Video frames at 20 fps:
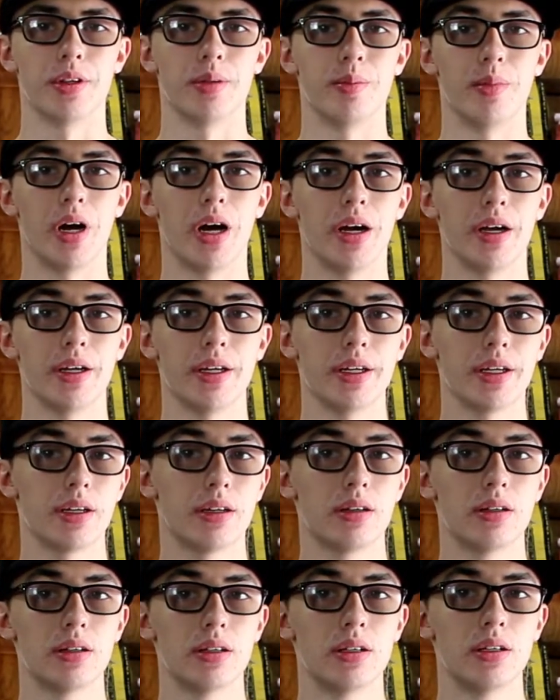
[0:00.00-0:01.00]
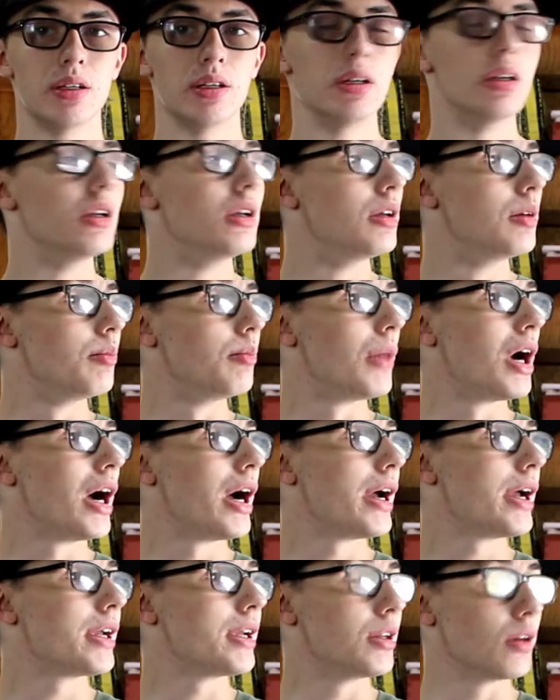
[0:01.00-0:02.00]
and
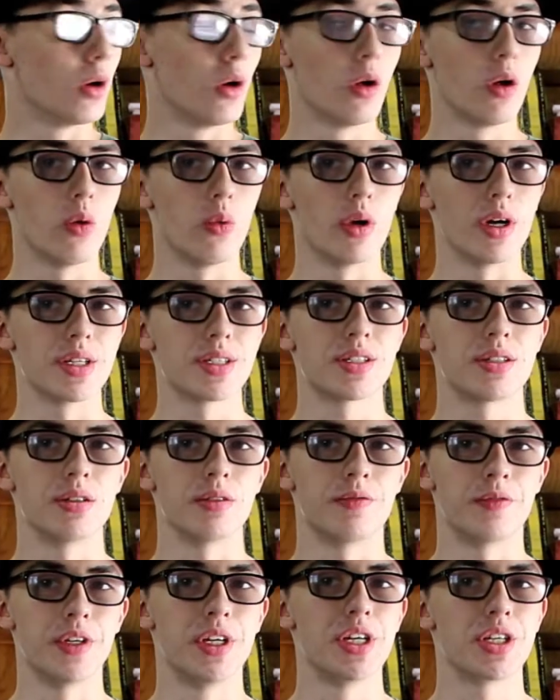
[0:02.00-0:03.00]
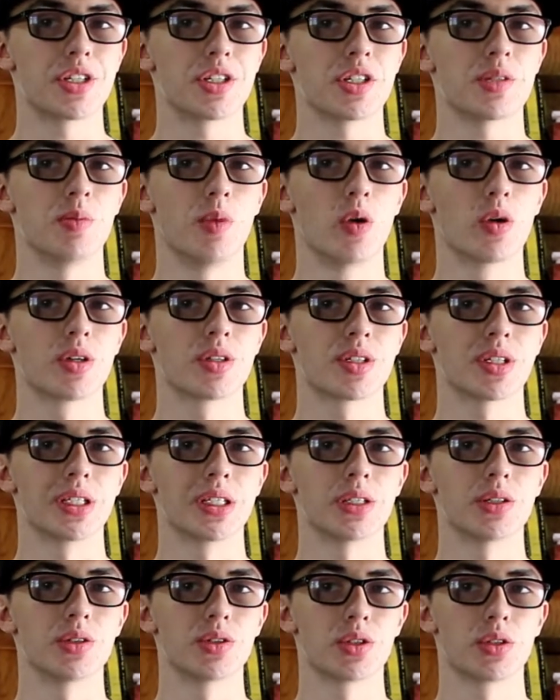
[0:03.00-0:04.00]
my goal was to finish this
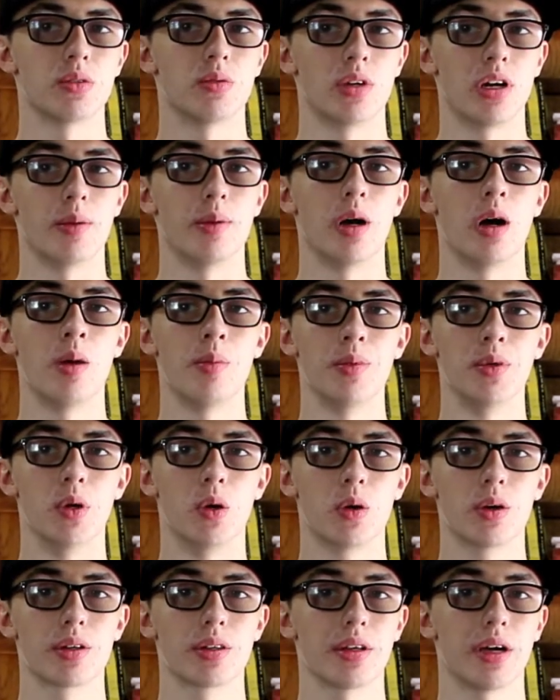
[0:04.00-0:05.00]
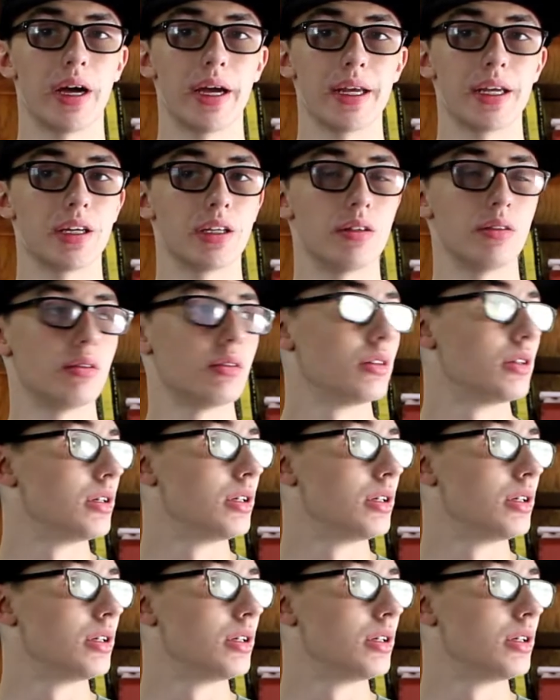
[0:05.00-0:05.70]
motorcycle so when I'm up north I can